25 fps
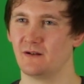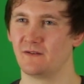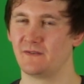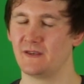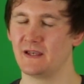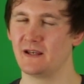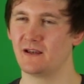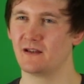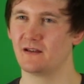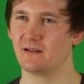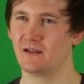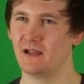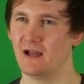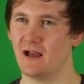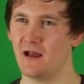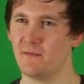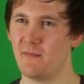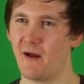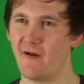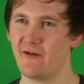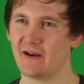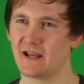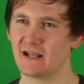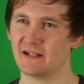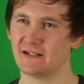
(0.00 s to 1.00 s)
I think
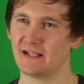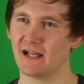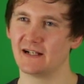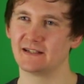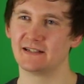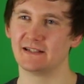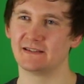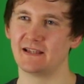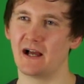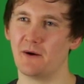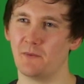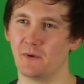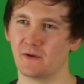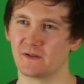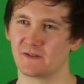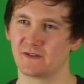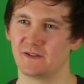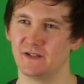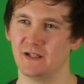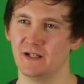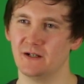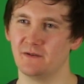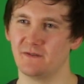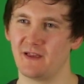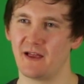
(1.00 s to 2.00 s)
American Dad did that once
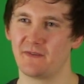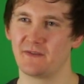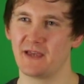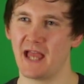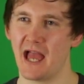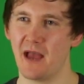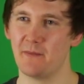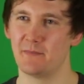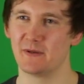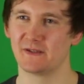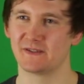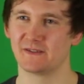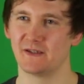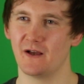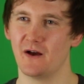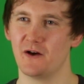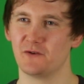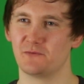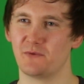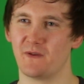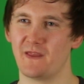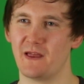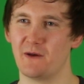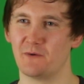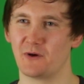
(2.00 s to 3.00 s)
too. They had the episode
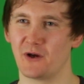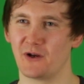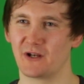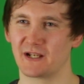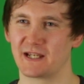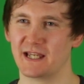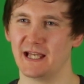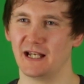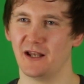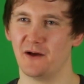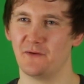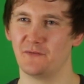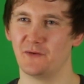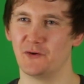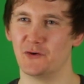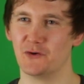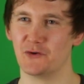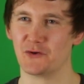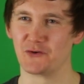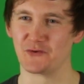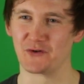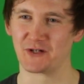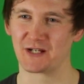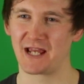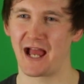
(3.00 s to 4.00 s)
where they were going to kill off
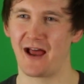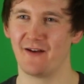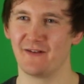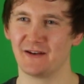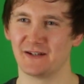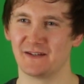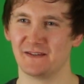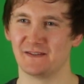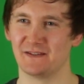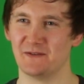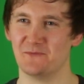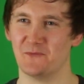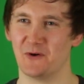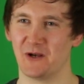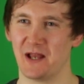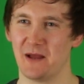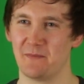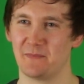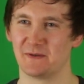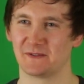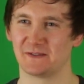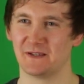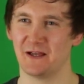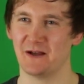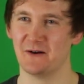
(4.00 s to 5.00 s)
100 characters in one
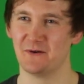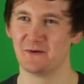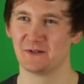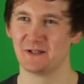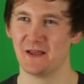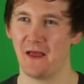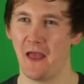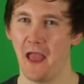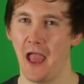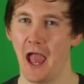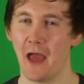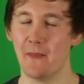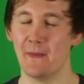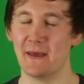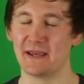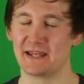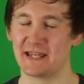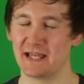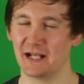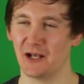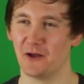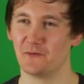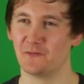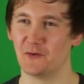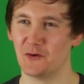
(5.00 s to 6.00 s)
episode, and they
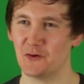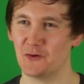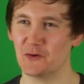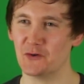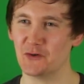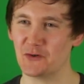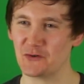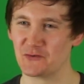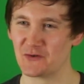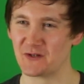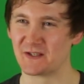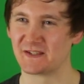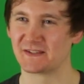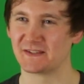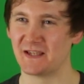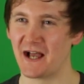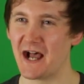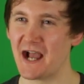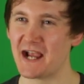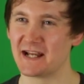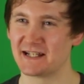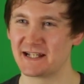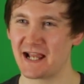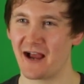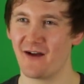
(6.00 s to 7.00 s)
kill off 100
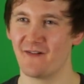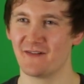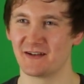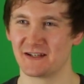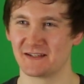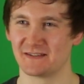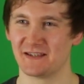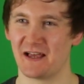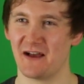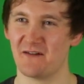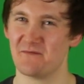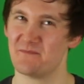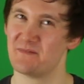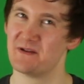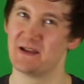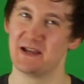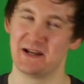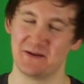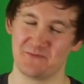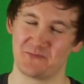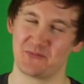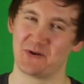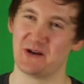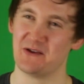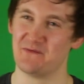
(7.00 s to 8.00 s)
side characters that appeared
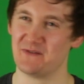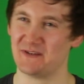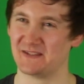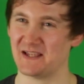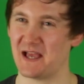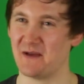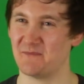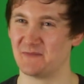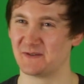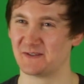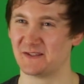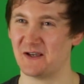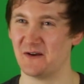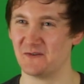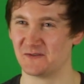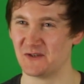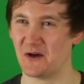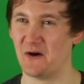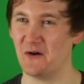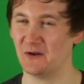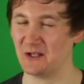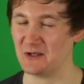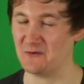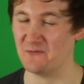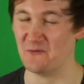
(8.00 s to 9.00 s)
in previous episodes
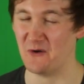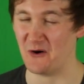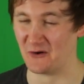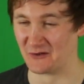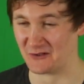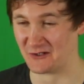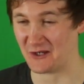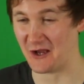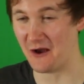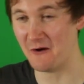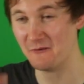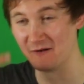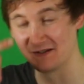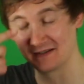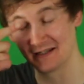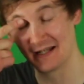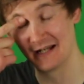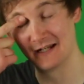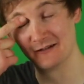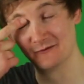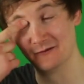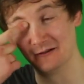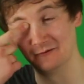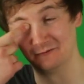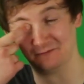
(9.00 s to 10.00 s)
all in one go. And it's
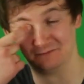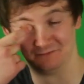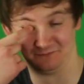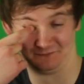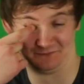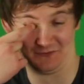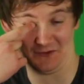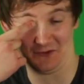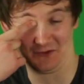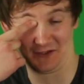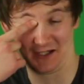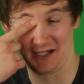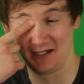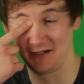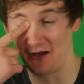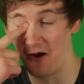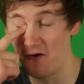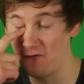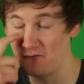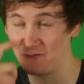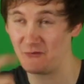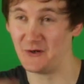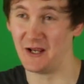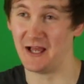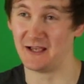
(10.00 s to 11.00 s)
like, well, fucking go
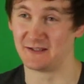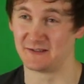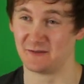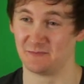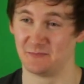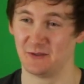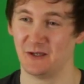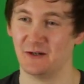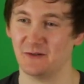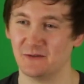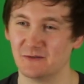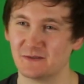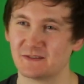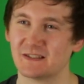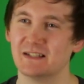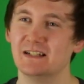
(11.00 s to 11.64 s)
for it, I suppose.